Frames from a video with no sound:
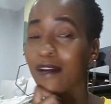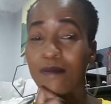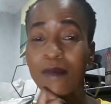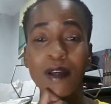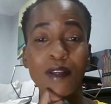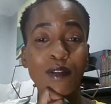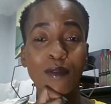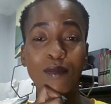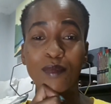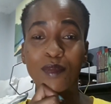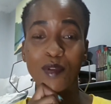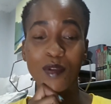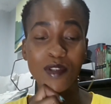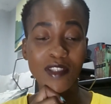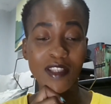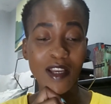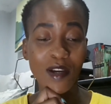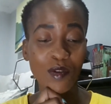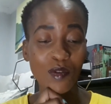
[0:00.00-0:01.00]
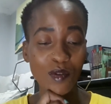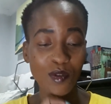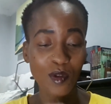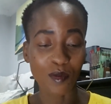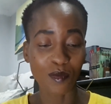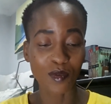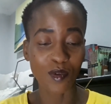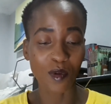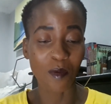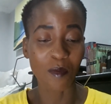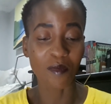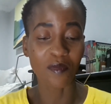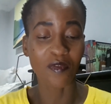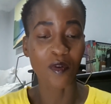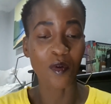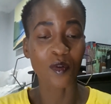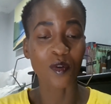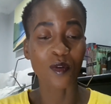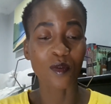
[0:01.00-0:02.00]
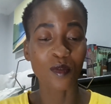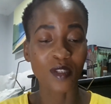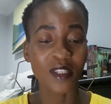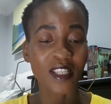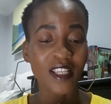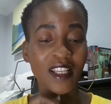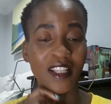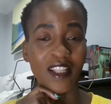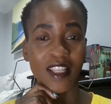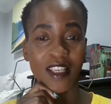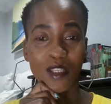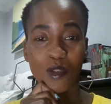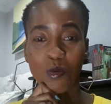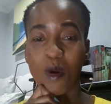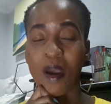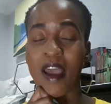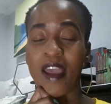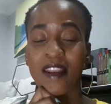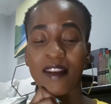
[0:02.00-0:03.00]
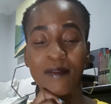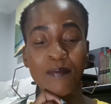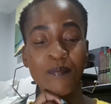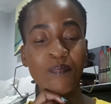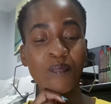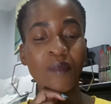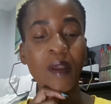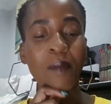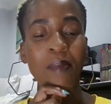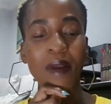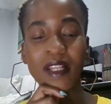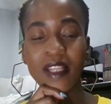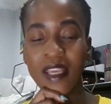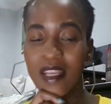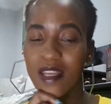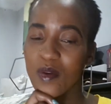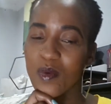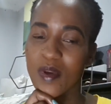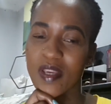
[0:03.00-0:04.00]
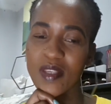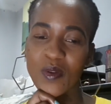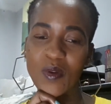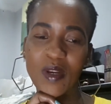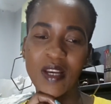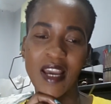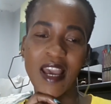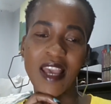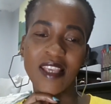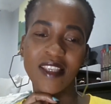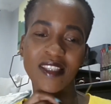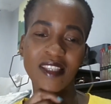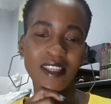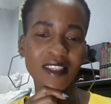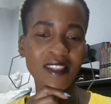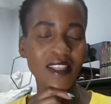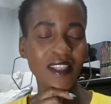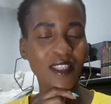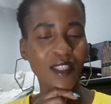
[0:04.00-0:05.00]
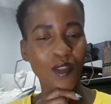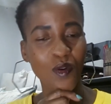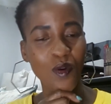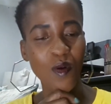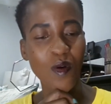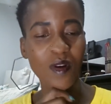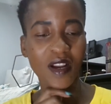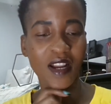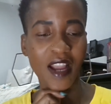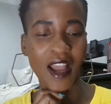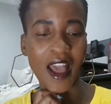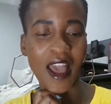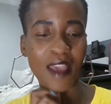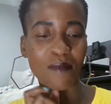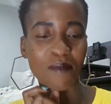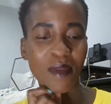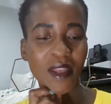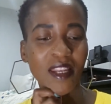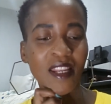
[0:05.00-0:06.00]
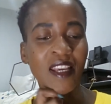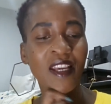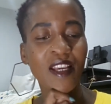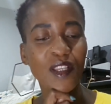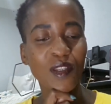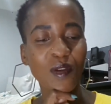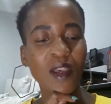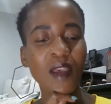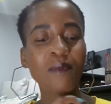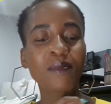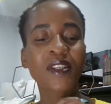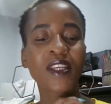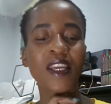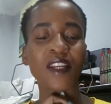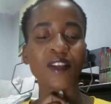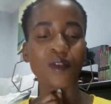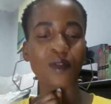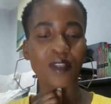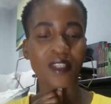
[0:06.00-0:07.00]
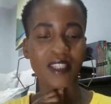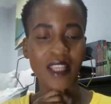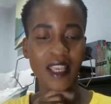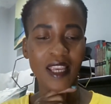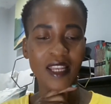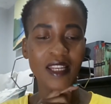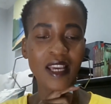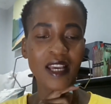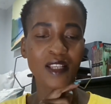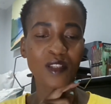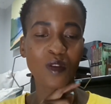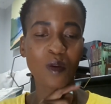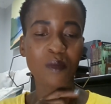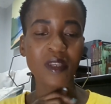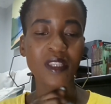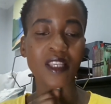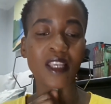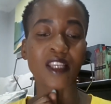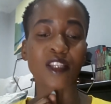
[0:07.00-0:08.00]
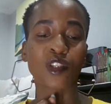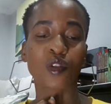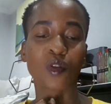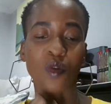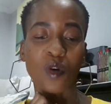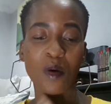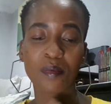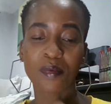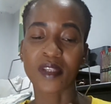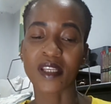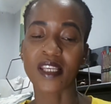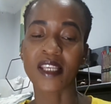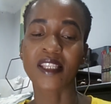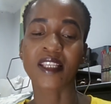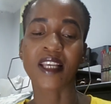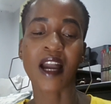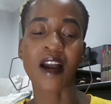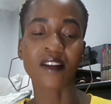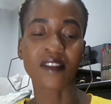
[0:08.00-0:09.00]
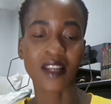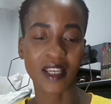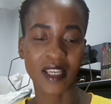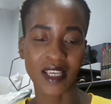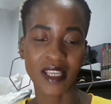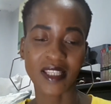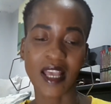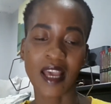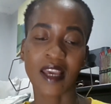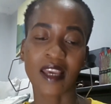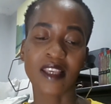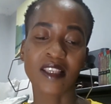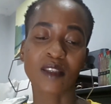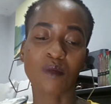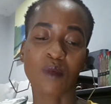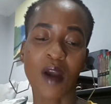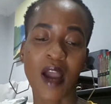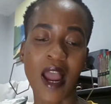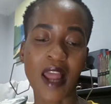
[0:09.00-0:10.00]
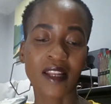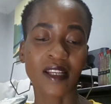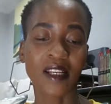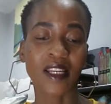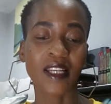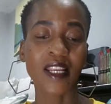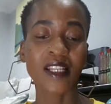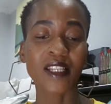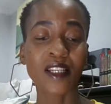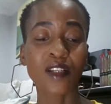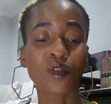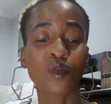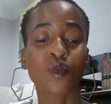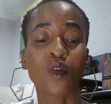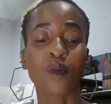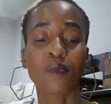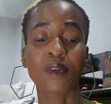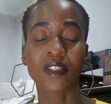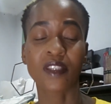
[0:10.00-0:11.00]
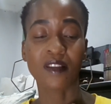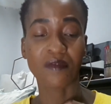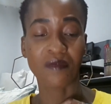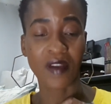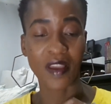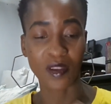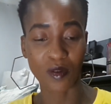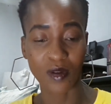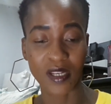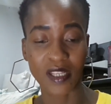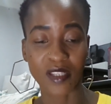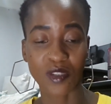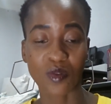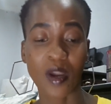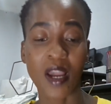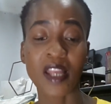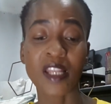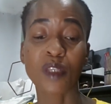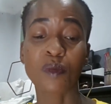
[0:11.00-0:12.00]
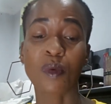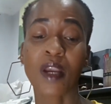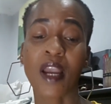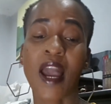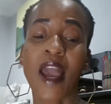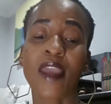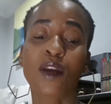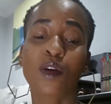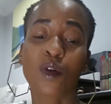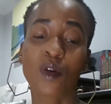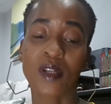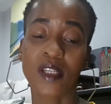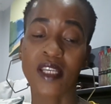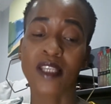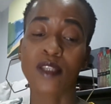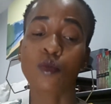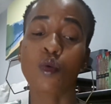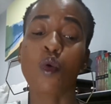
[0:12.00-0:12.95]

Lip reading: donsa usom for losing this one. But anyways, you guys, he's a strong guy, man. So MTN News said Somizi has dropped his counter case against Mohale relating to domestic violence. Johannesburg High Court has